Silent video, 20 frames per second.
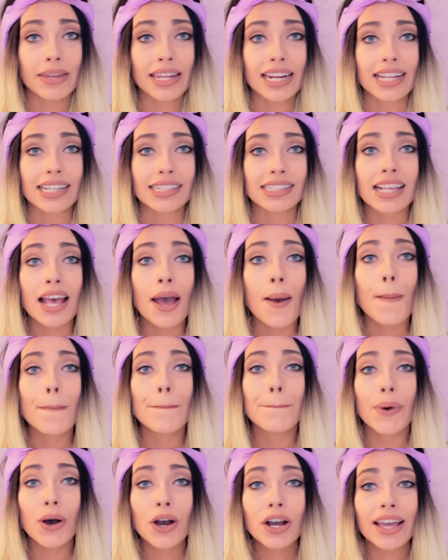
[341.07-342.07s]
minutes,
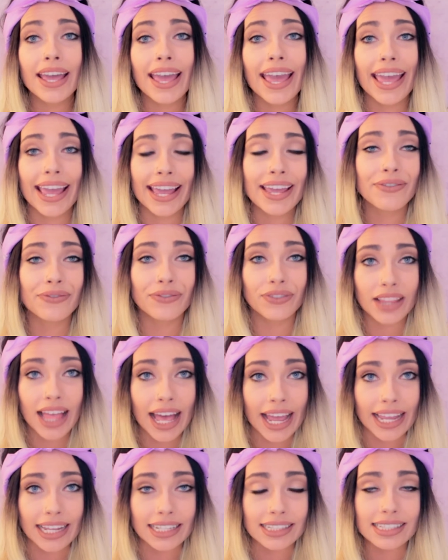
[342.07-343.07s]
book a
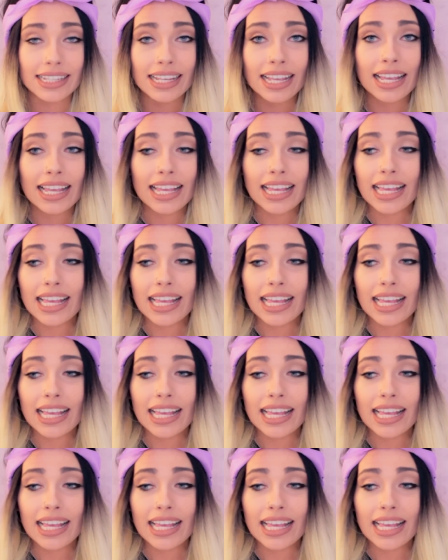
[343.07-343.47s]
flight